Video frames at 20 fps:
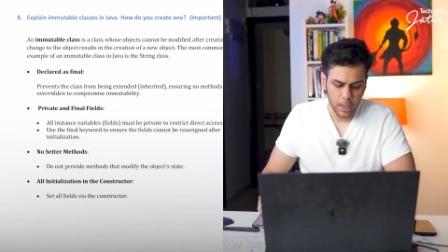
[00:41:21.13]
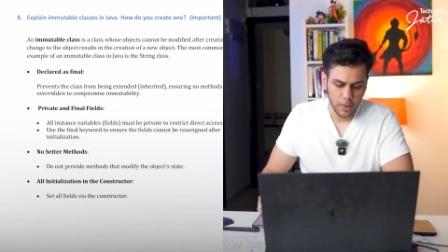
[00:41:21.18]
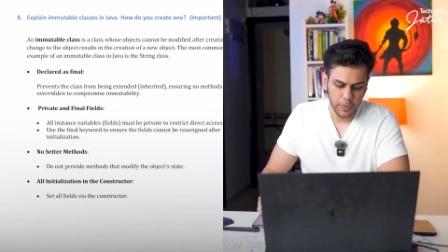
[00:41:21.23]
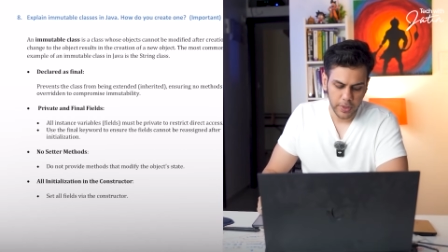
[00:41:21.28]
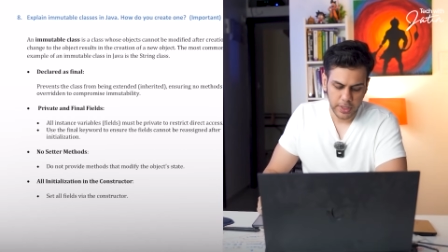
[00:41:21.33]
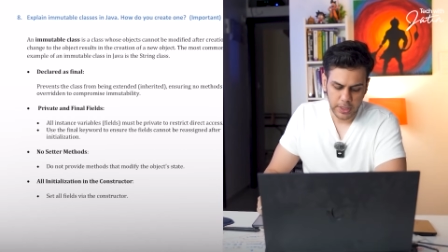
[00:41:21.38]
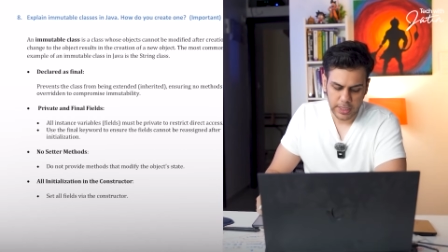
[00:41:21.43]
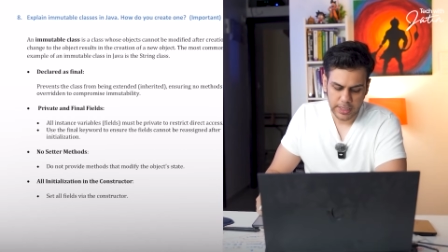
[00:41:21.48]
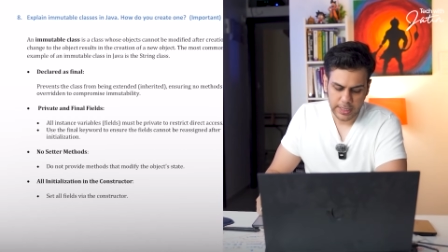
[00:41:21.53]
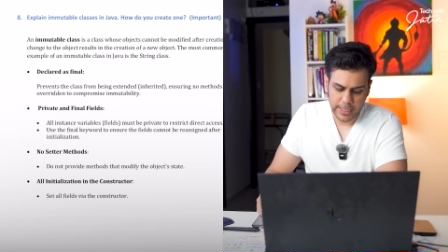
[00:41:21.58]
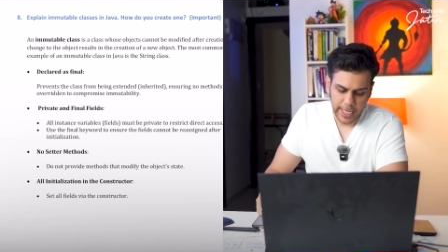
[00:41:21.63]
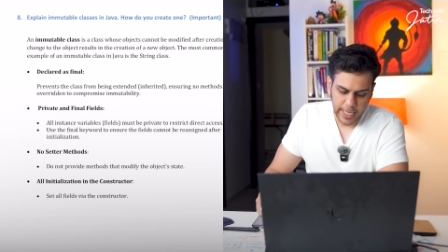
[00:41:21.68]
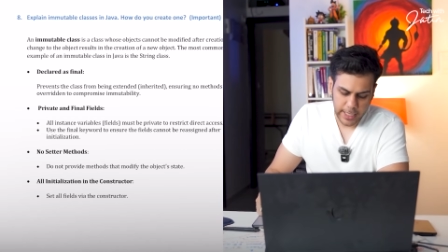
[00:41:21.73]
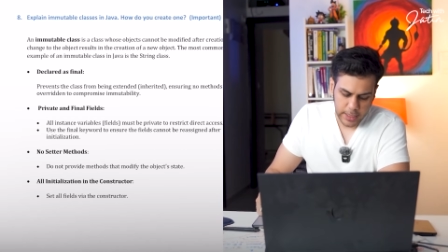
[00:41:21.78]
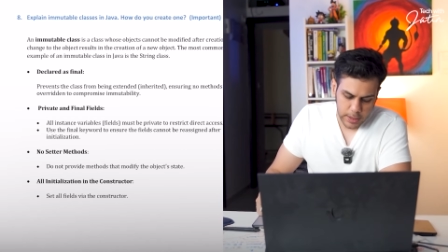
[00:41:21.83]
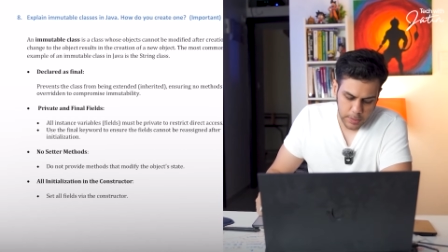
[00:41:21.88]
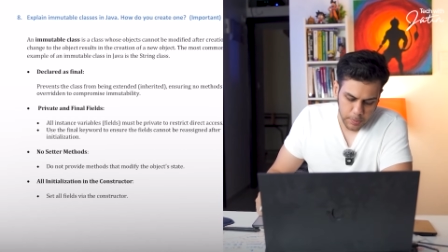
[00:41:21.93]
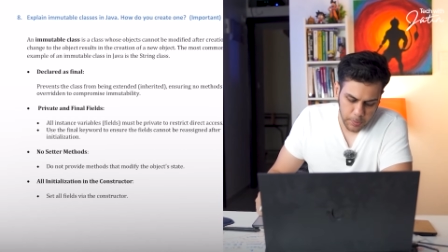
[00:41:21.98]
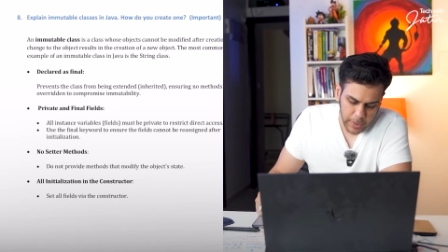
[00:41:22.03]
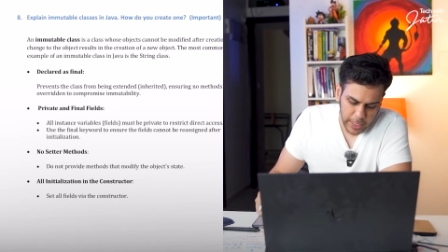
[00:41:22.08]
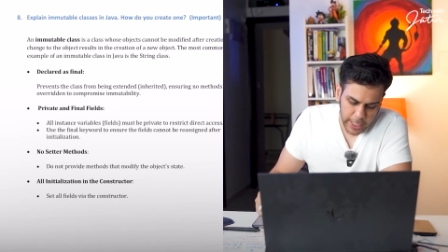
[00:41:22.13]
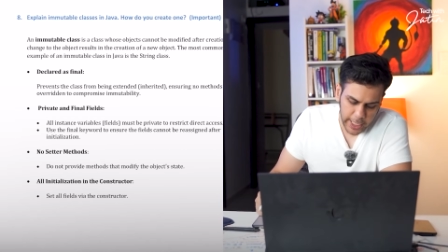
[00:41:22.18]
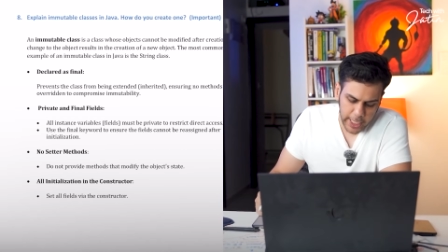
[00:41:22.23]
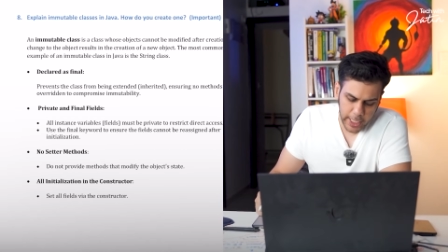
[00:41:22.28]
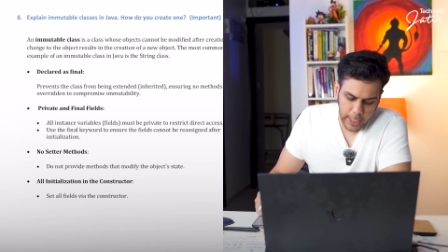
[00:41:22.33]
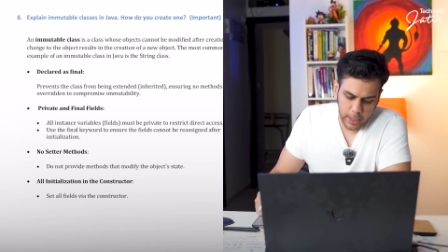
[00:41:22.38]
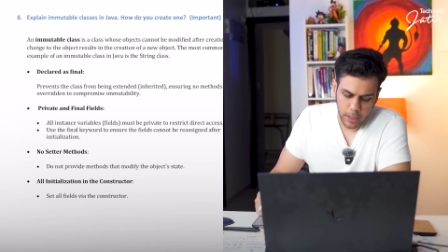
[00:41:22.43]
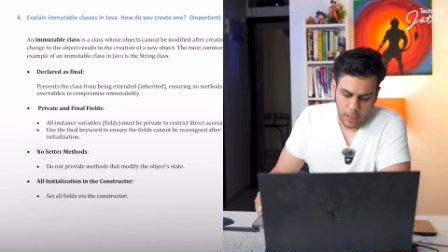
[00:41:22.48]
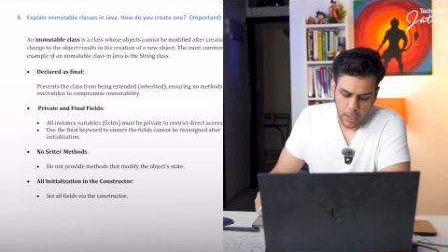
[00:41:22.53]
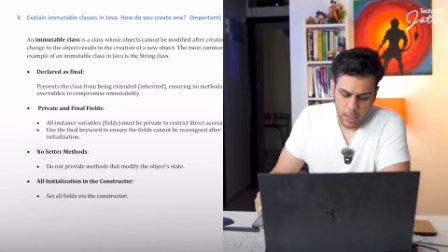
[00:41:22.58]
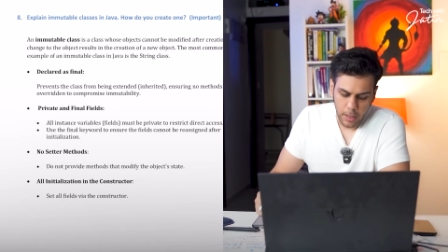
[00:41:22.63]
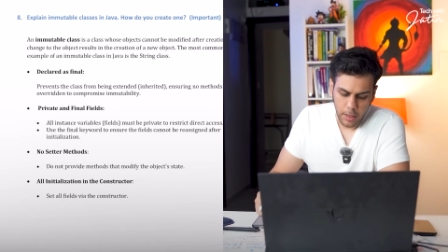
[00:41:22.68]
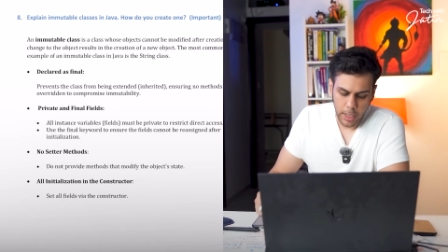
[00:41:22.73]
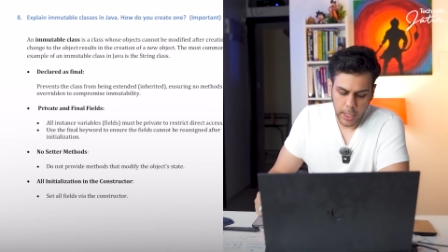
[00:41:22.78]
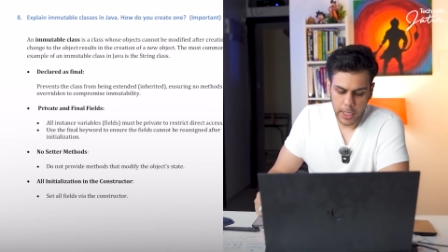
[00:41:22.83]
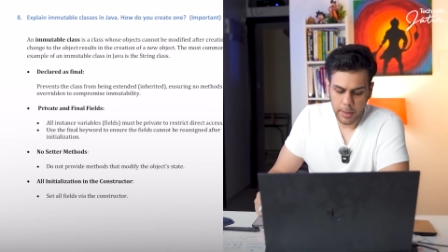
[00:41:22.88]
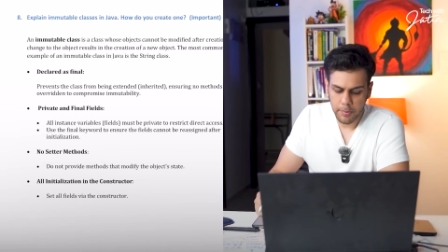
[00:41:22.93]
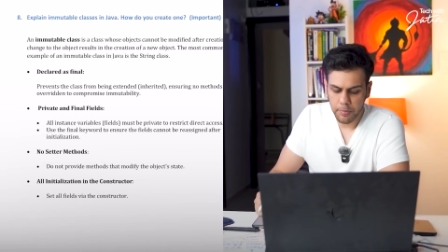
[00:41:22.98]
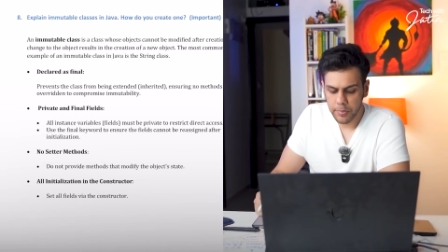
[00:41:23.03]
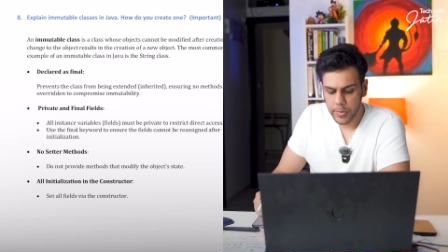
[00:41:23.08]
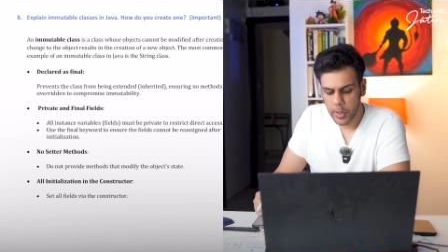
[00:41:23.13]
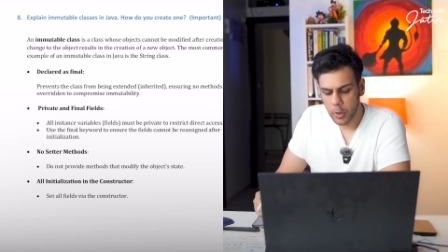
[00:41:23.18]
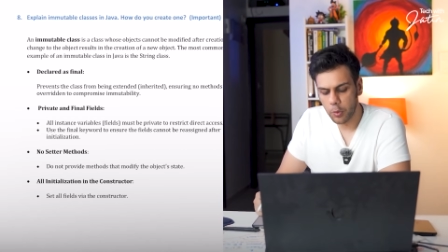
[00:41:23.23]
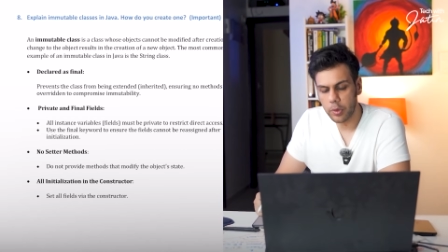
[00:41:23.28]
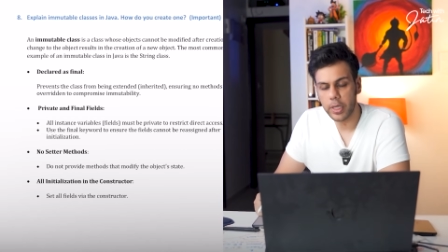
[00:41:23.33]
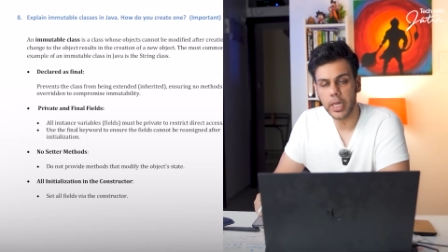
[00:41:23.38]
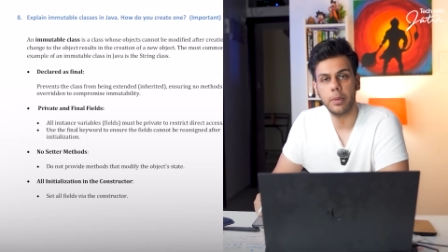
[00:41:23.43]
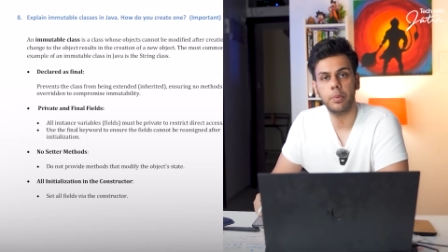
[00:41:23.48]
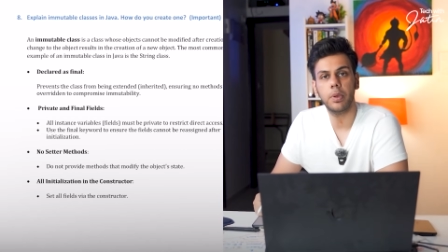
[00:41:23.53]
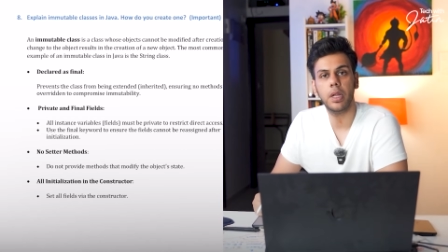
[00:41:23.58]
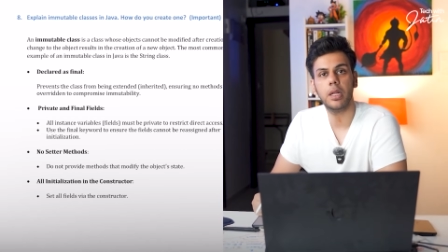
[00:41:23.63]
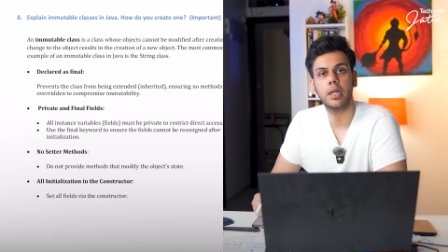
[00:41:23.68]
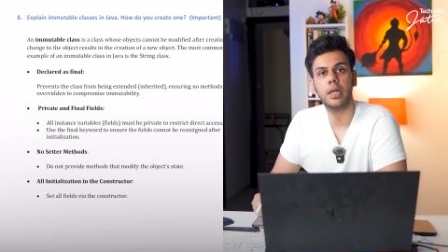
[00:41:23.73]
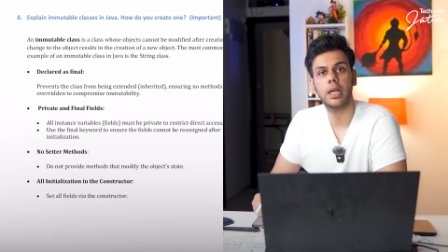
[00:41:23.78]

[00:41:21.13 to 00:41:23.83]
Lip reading: which is explain immutable